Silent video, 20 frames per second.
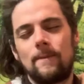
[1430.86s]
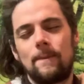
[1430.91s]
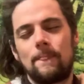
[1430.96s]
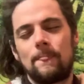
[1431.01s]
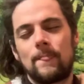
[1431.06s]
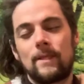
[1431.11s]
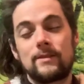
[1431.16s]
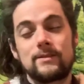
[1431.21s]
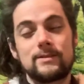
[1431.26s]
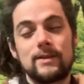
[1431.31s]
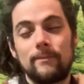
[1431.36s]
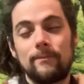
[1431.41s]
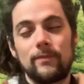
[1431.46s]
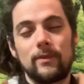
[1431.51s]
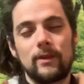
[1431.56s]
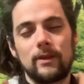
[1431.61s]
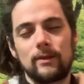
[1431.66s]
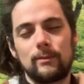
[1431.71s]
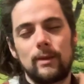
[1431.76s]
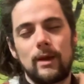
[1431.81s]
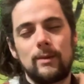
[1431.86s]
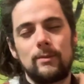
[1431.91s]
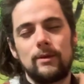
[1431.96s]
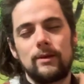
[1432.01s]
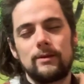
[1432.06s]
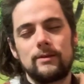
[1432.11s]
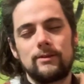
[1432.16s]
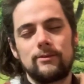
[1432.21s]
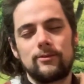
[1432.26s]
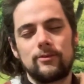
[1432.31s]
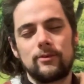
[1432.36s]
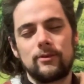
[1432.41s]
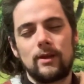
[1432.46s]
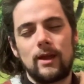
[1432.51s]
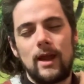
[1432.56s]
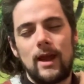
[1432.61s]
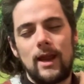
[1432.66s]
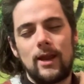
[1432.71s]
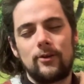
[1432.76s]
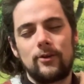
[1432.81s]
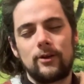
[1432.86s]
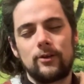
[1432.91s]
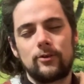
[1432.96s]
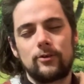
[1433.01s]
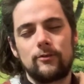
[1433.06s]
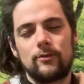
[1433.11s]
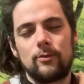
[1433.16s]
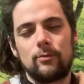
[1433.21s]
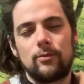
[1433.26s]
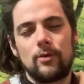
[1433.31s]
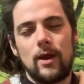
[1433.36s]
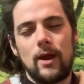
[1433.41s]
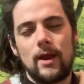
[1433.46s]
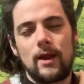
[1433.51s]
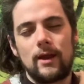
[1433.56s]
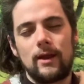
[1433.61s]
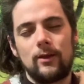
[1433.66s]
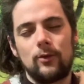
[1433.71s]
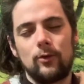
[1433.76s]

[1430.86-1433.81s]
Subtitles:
something, maybe a different area of the brain